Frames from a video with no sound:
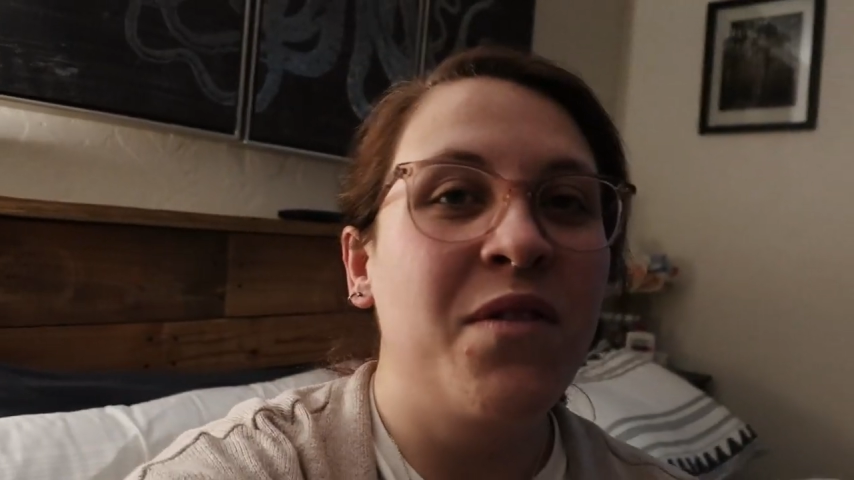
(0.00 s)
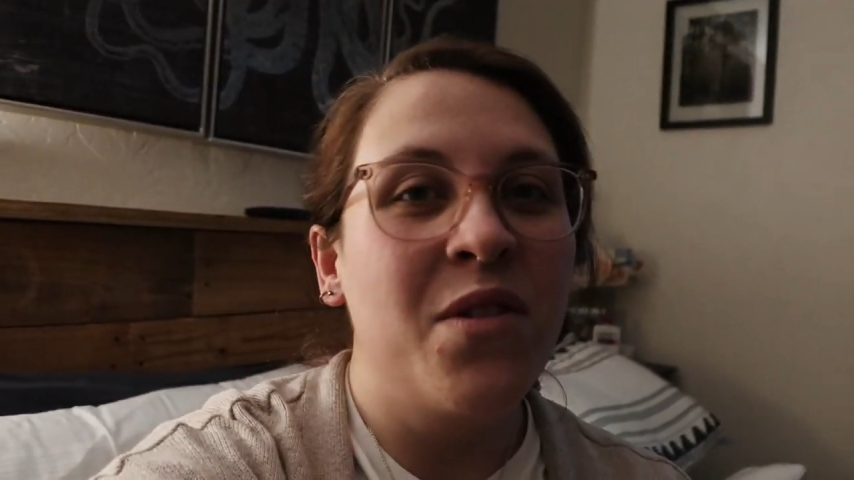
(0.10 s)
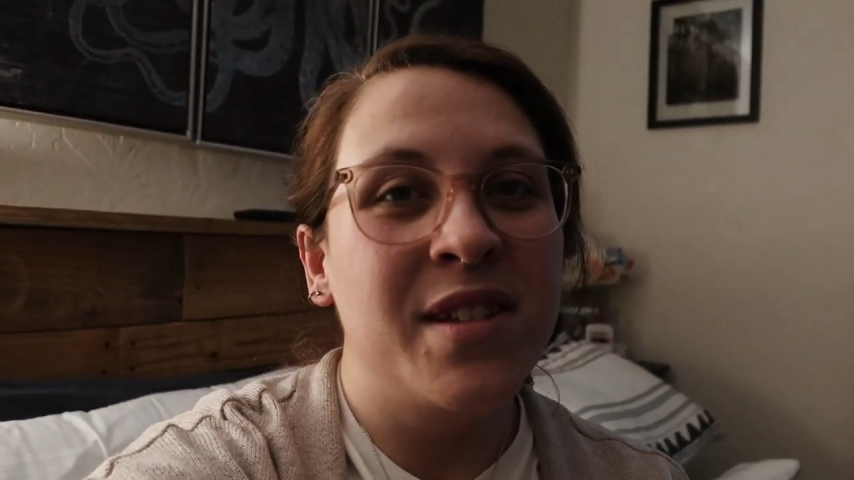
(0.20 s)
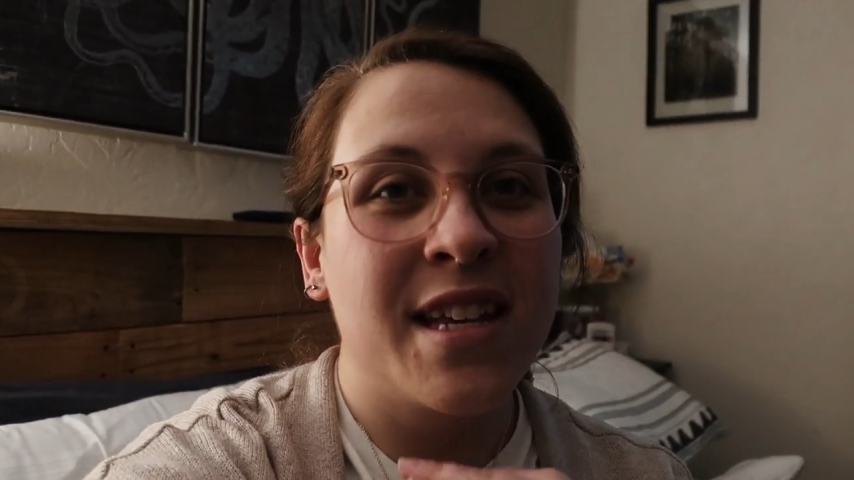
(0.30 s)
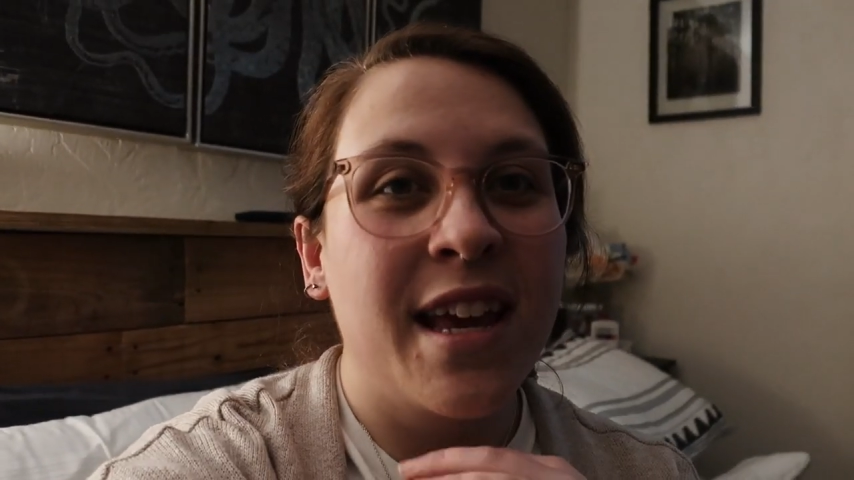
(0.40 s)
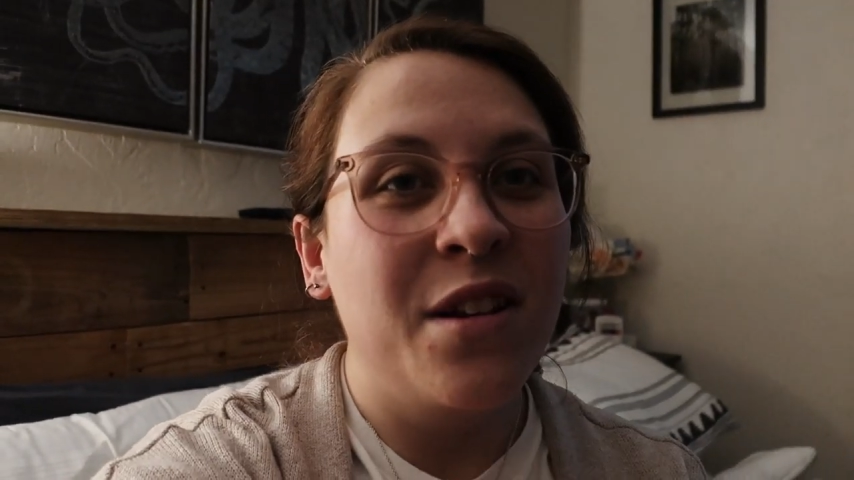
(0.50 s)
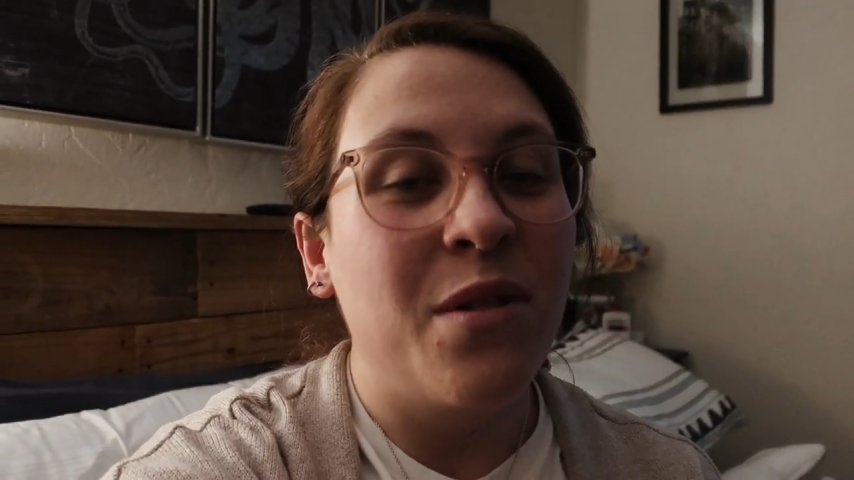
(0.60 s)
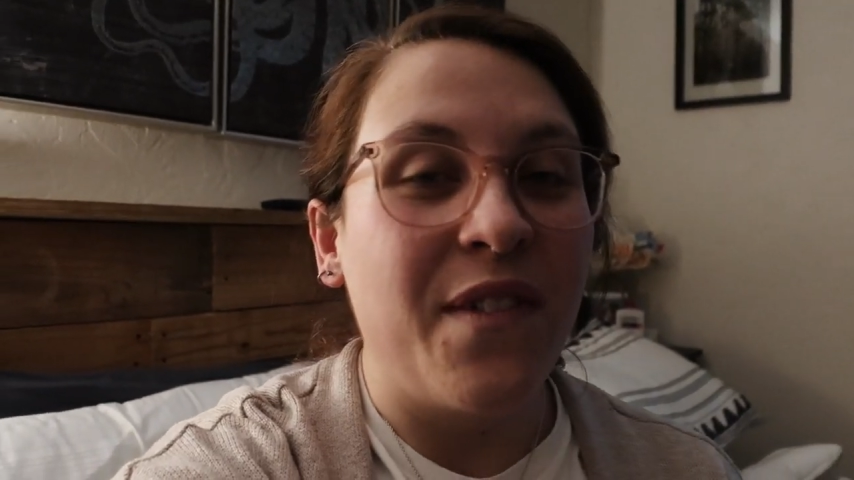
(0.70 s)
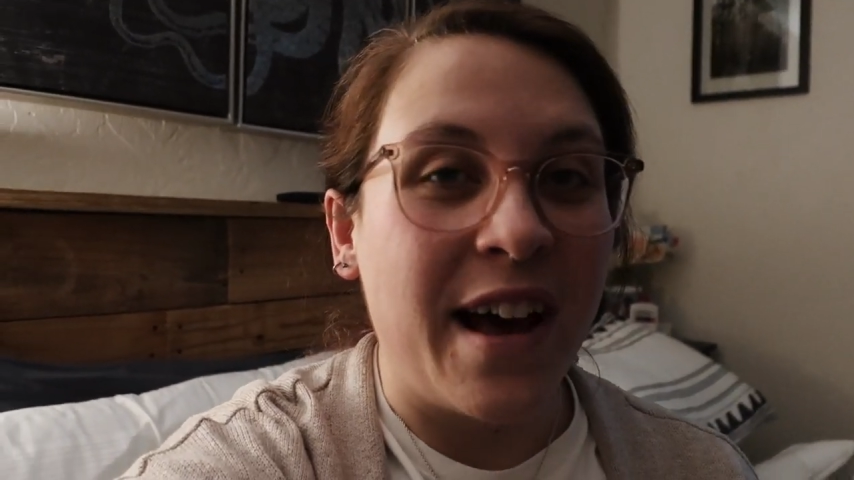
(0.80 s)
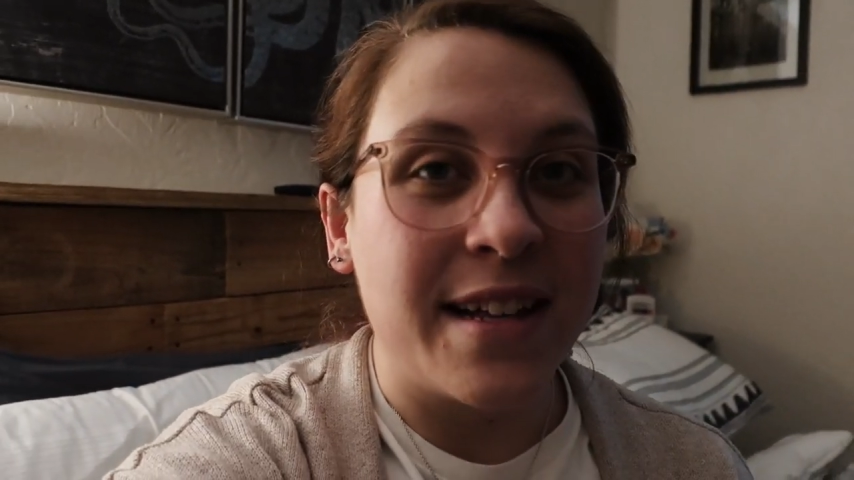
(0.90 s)
of you as a kid who
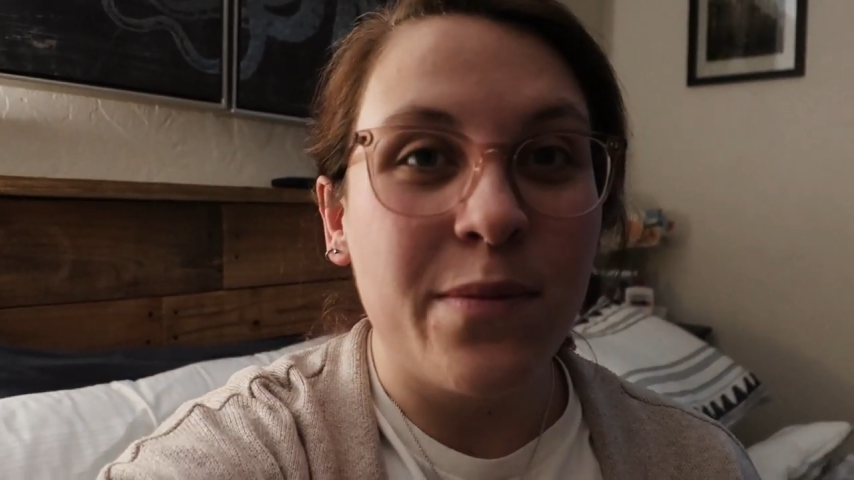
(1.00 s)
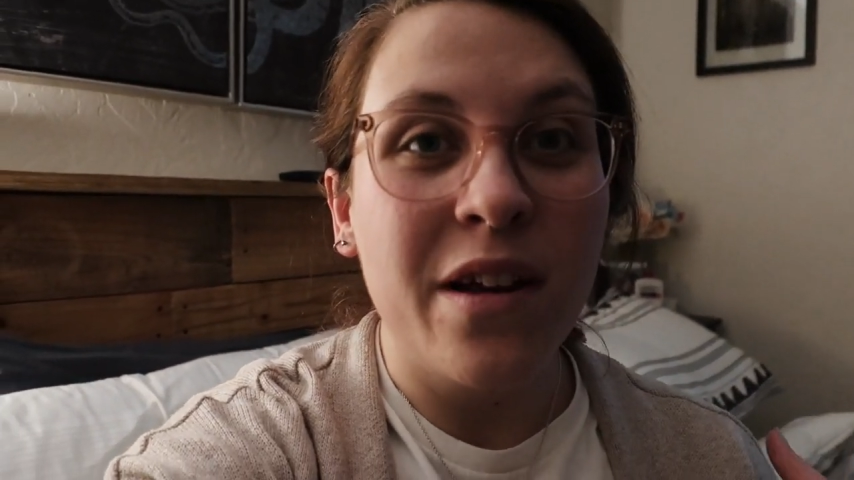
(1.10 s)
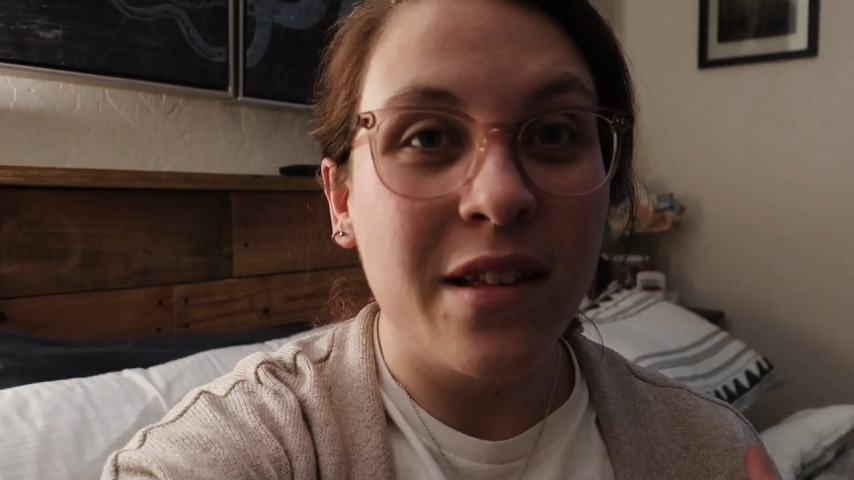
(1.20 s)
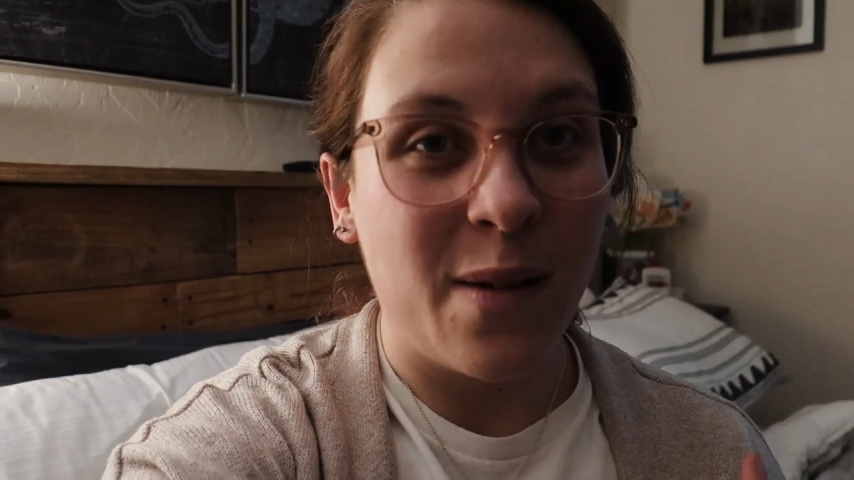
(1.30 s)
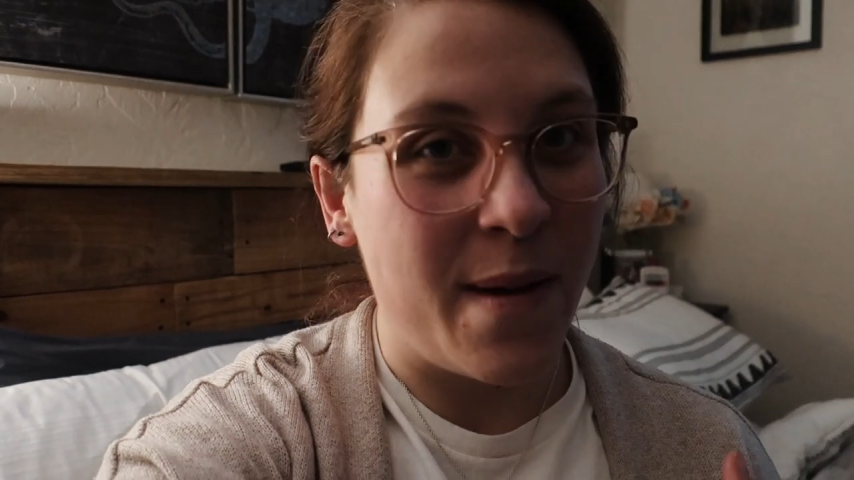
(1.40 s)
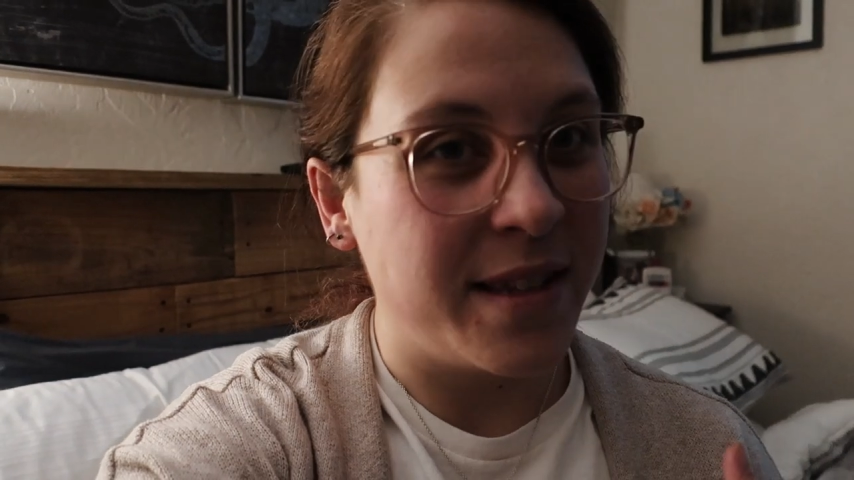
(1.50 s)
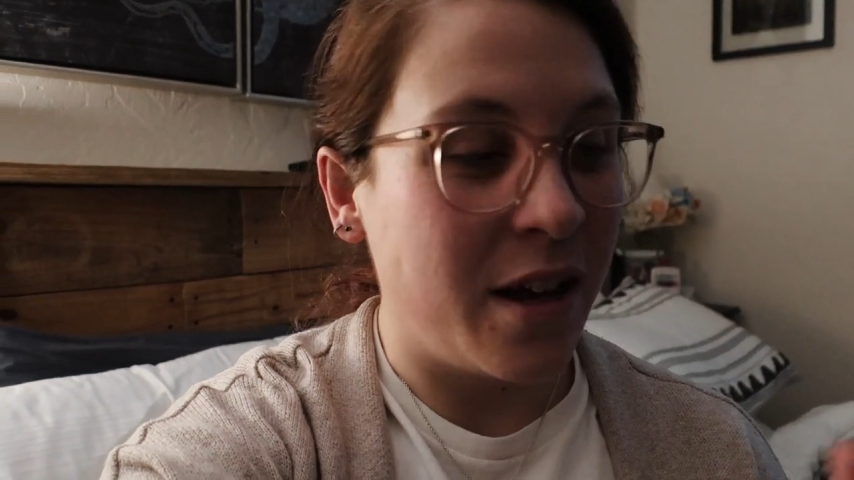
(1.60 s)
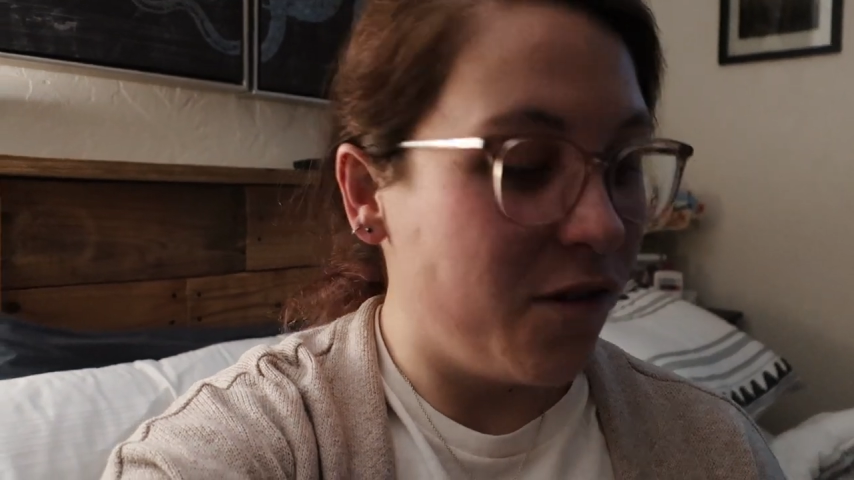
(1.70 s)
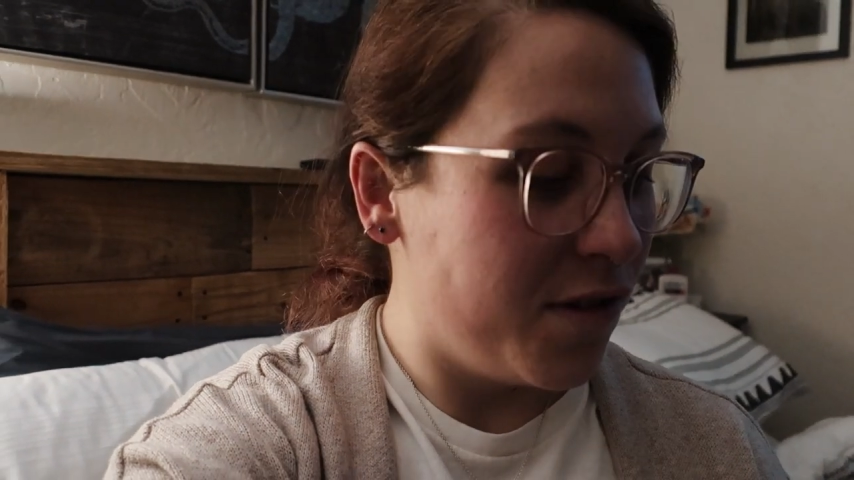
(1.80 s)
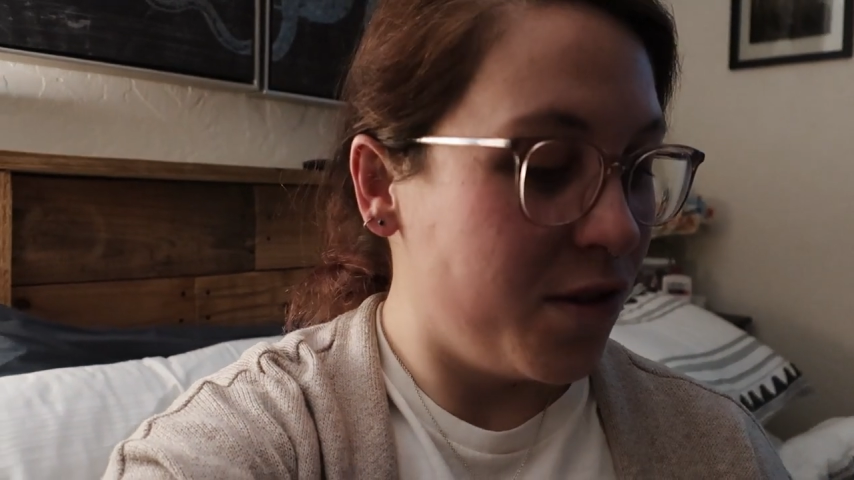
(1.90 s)
have asthma, like myself,